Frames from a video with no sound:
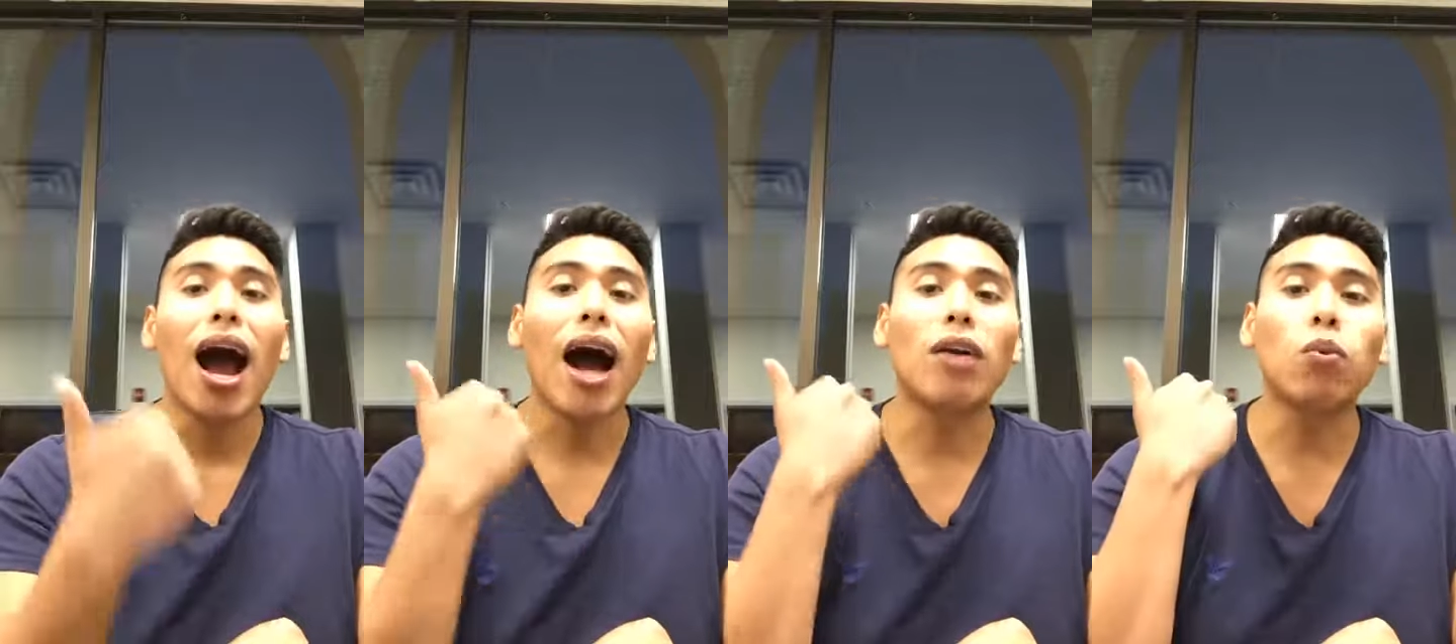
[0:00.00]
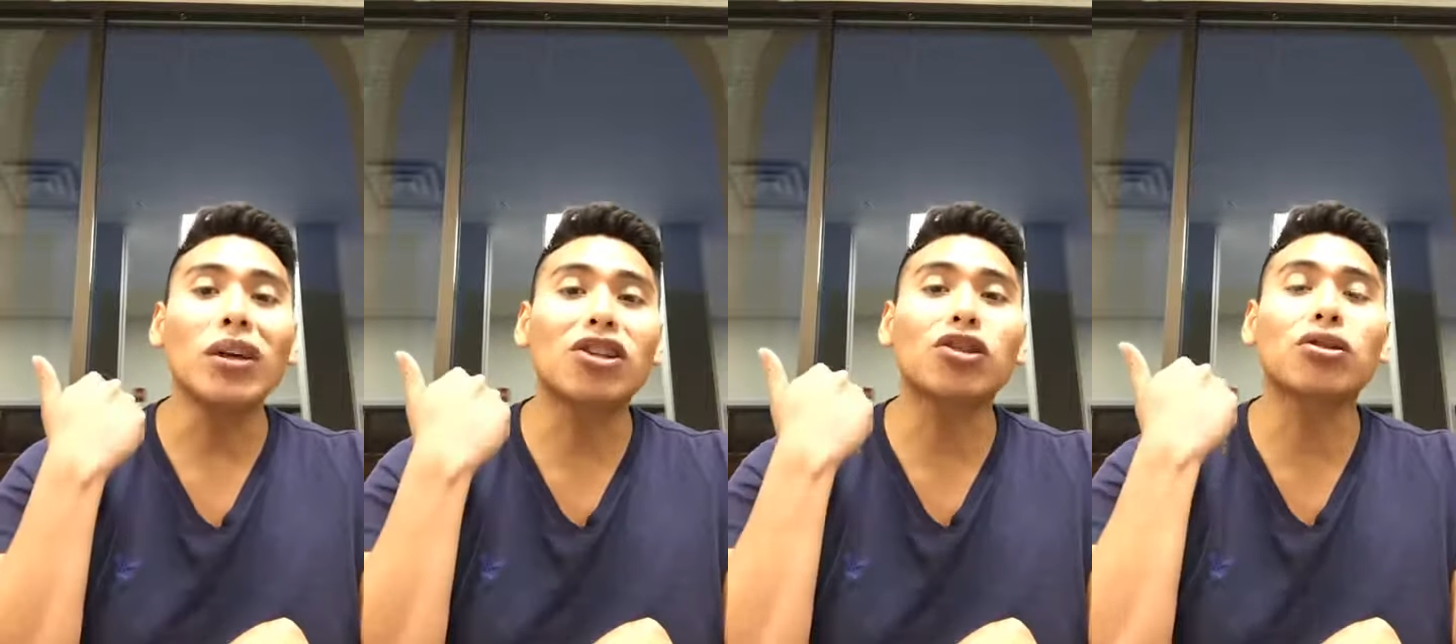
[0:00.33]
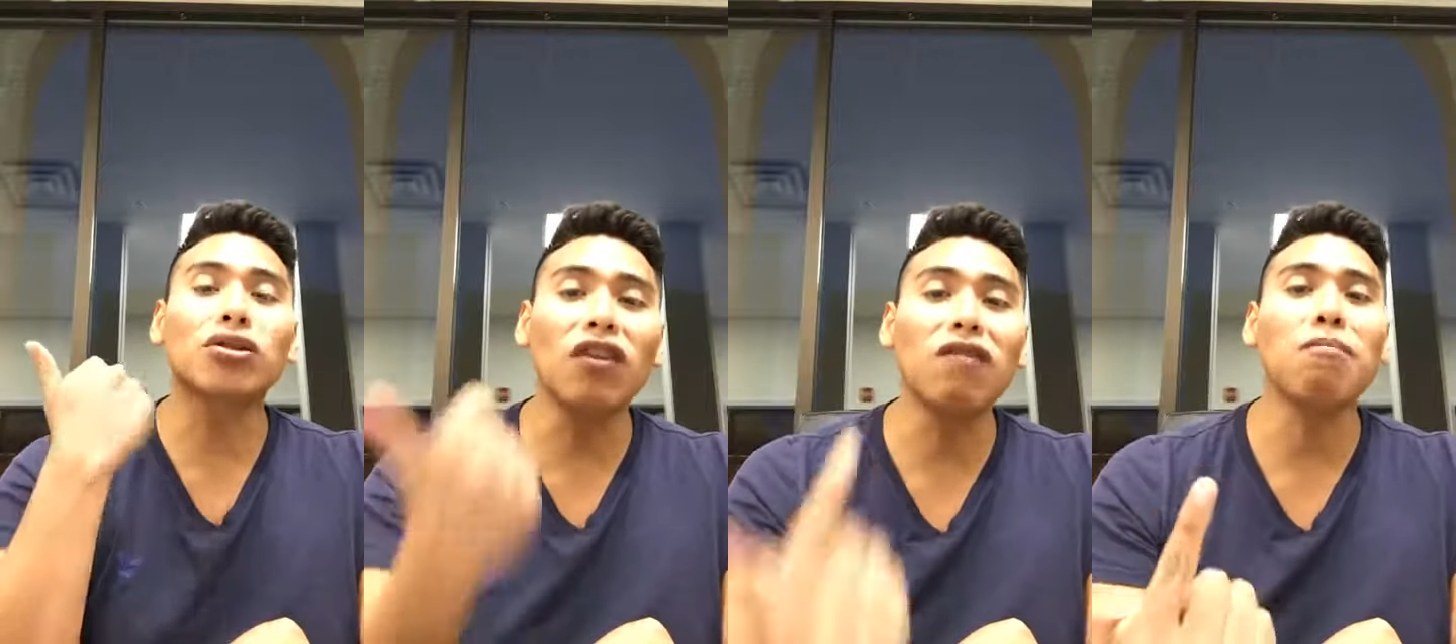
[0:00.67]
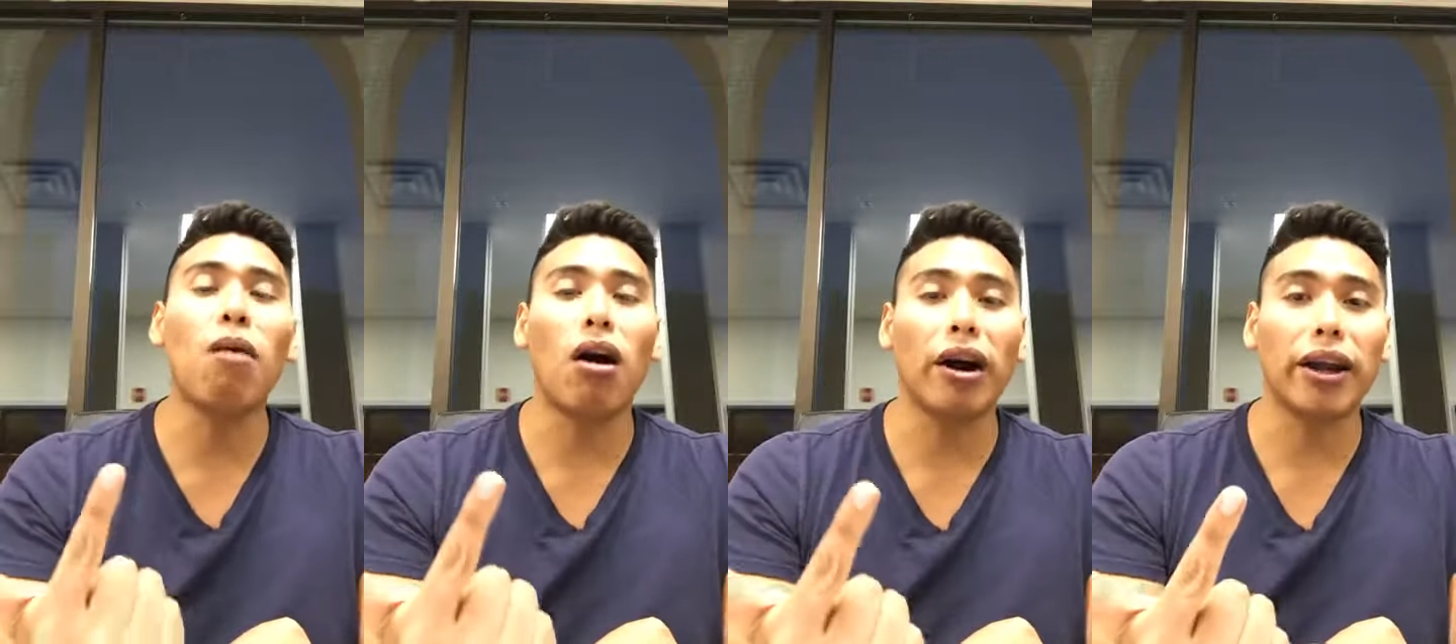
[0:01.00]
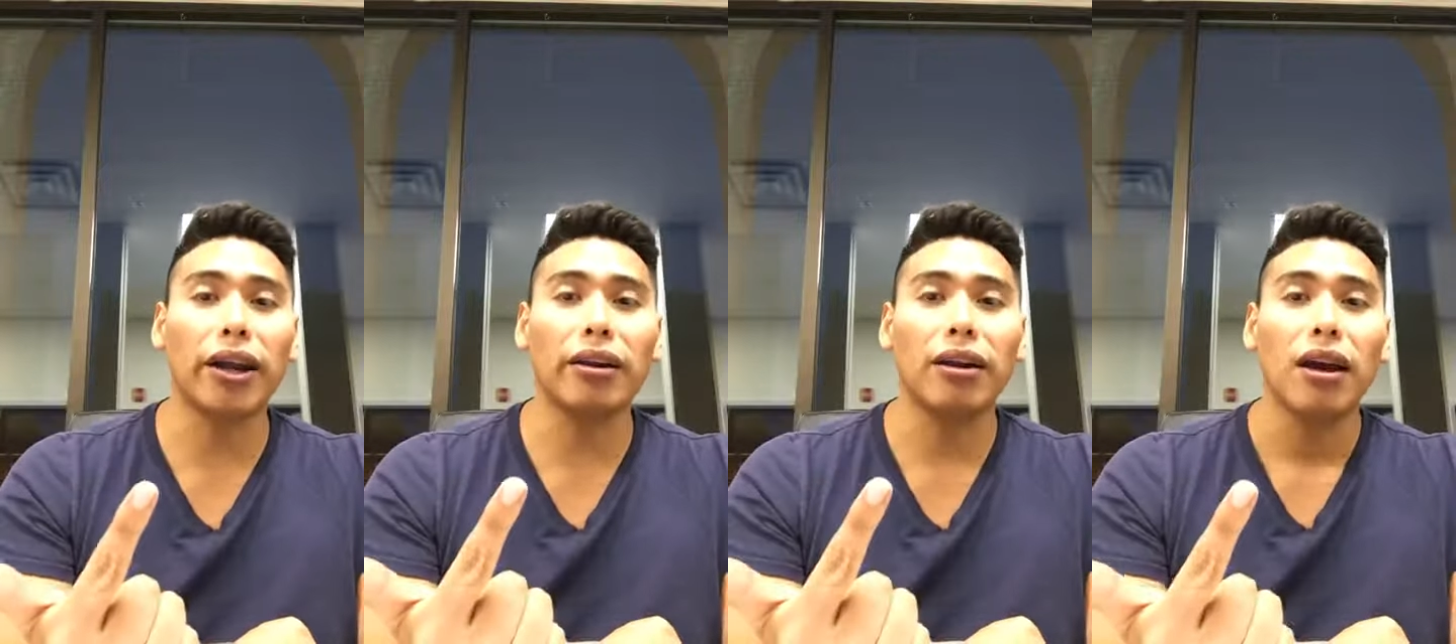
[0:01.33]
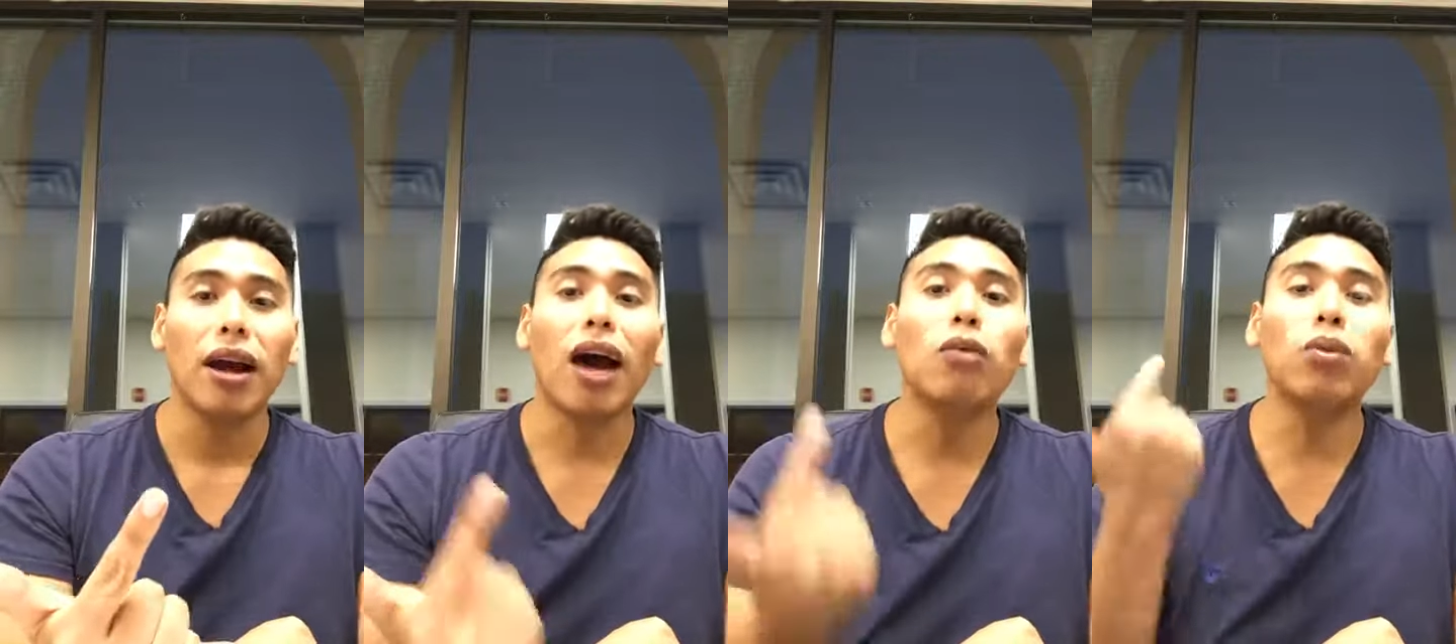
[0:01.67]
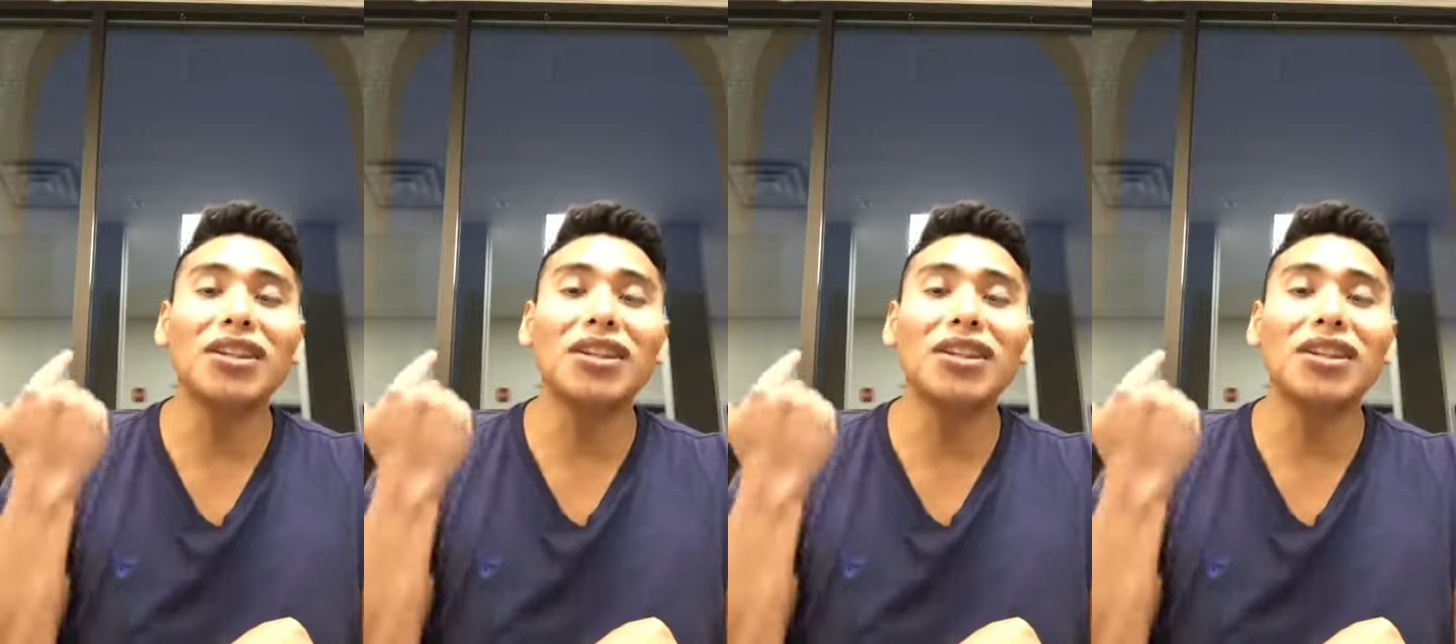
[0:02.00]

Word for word: And which sub-market and